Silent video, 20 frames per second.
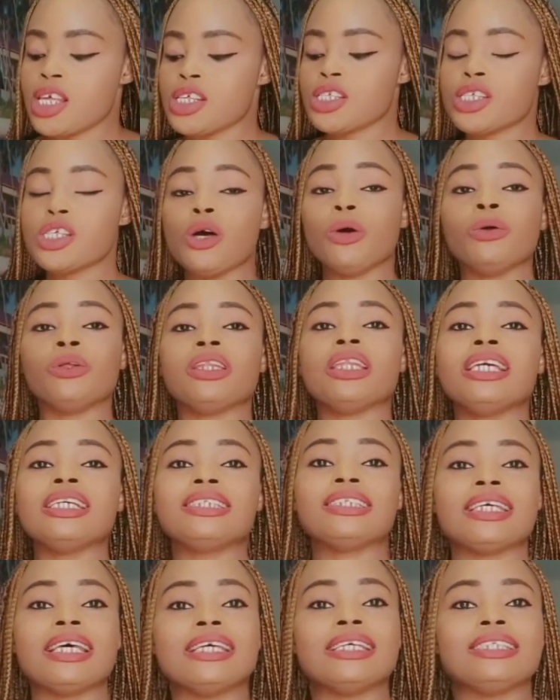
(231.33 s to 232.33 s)
so
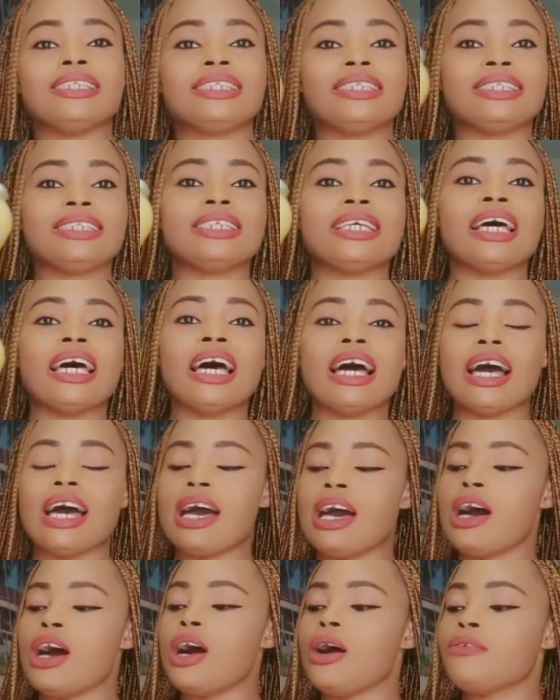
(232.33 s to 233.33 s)
this is
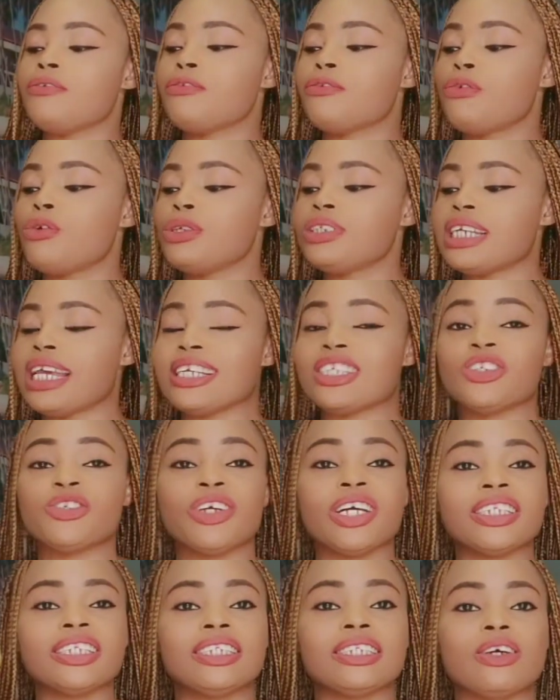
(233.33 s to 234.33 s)
a fruit
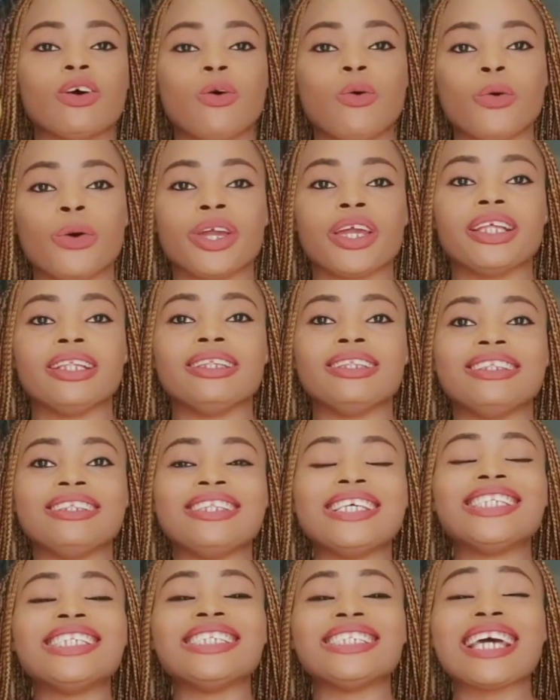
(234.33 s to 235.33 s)
extract oil.
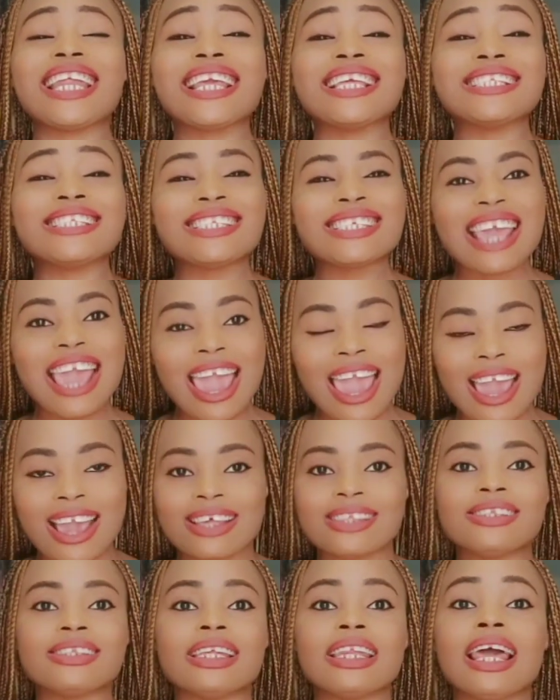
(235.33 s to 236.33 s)
This is an
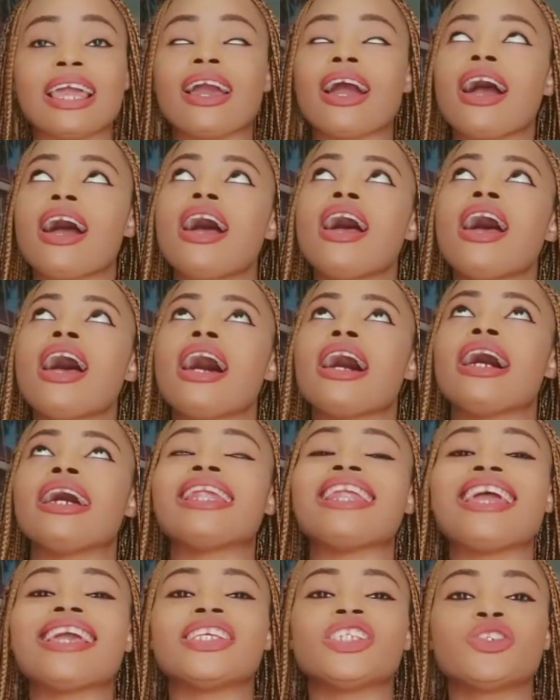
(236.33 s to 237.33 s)
intense, like
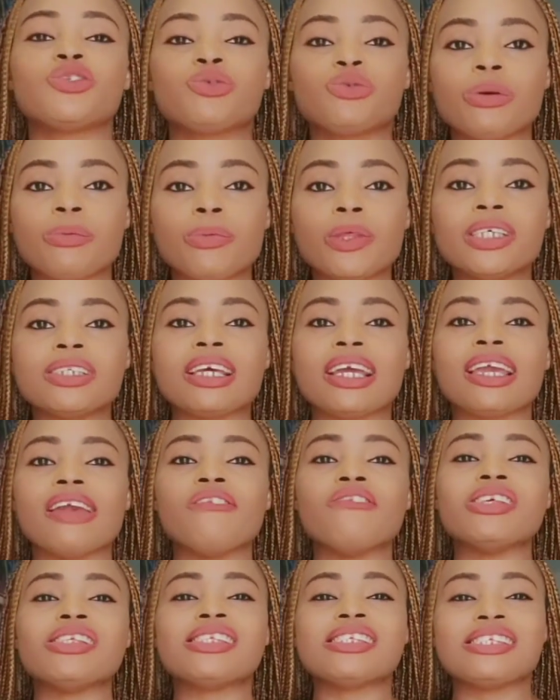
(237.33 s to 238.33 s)
an extreme. This can give
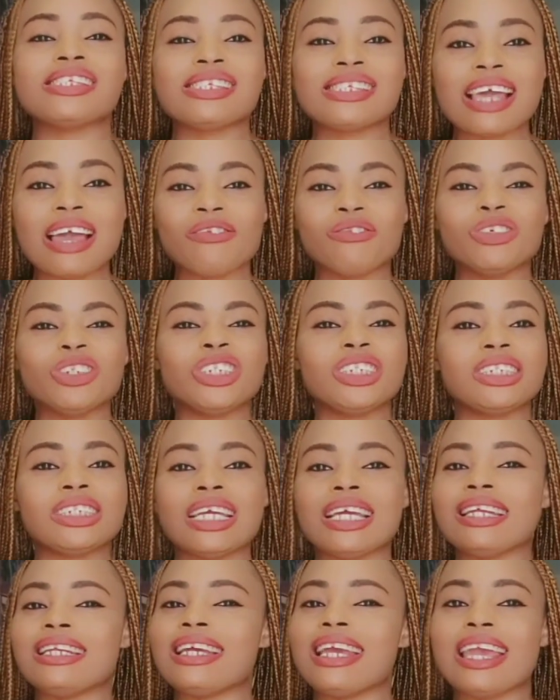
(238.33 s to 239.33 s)
you seven
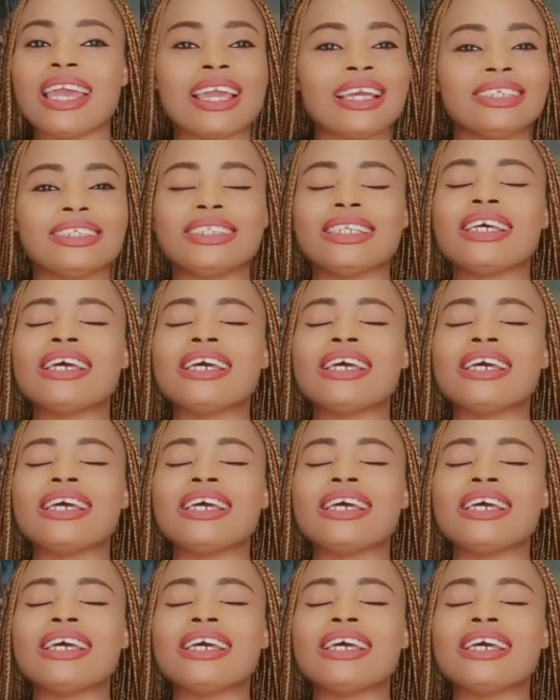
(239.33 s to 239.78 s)
shade, eight.